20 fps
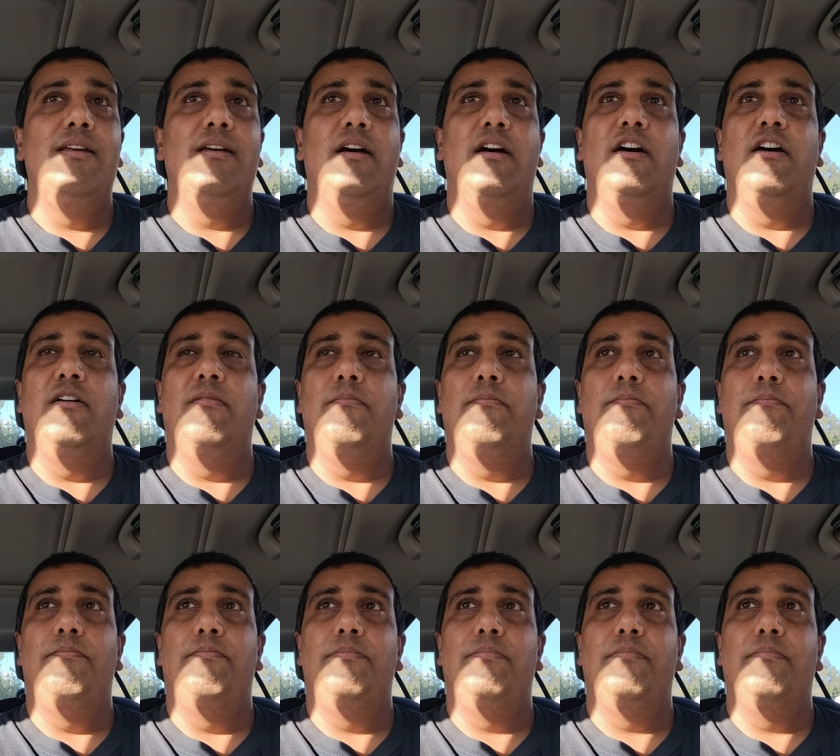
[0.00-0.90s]

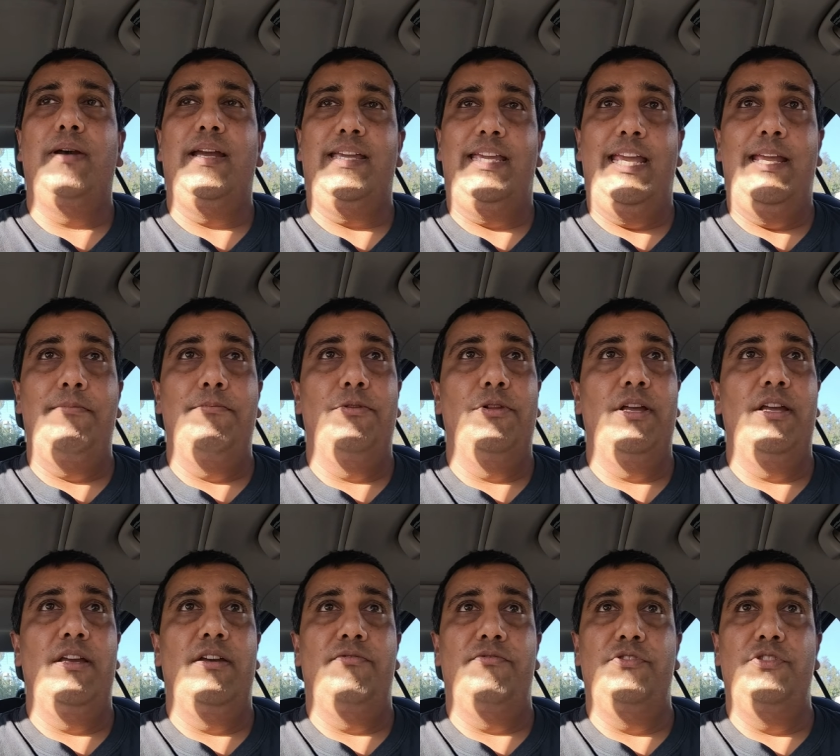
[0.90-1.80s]
um, my
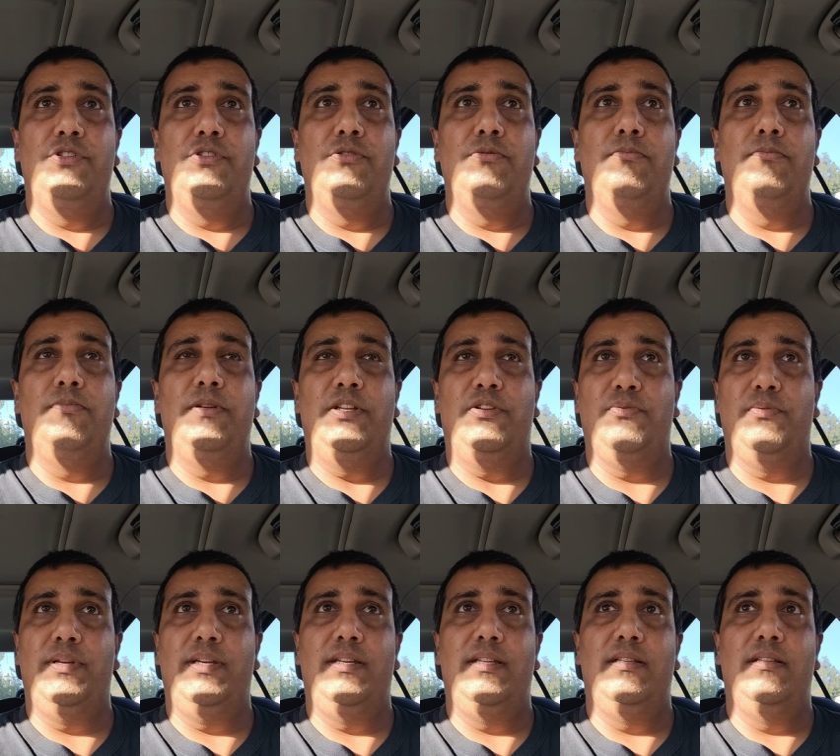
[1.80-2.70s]
gameplay of Doom
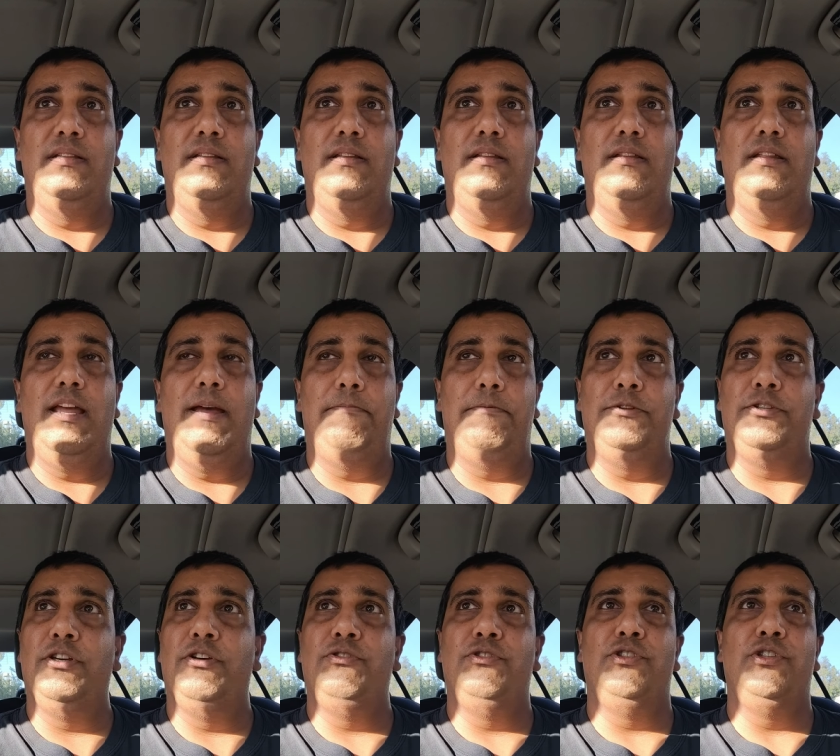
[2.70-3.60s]
between
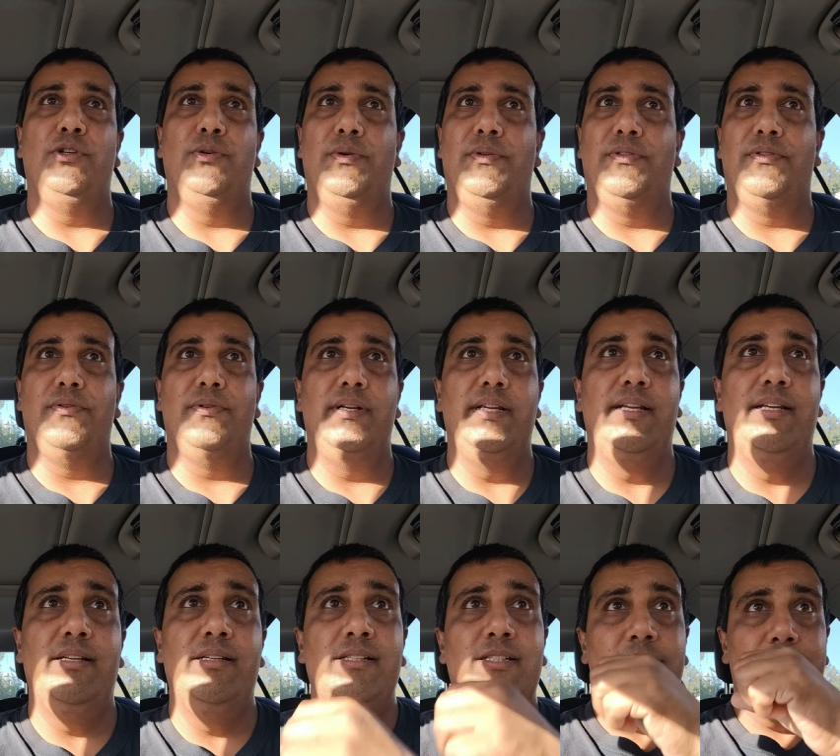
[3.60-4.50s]
episodes two and
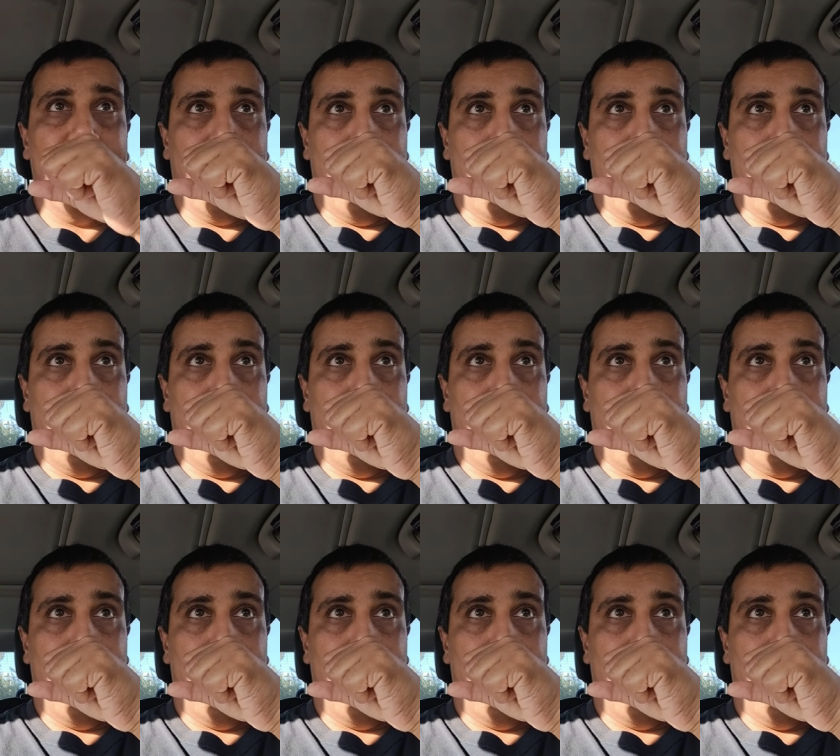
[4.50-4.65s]
three.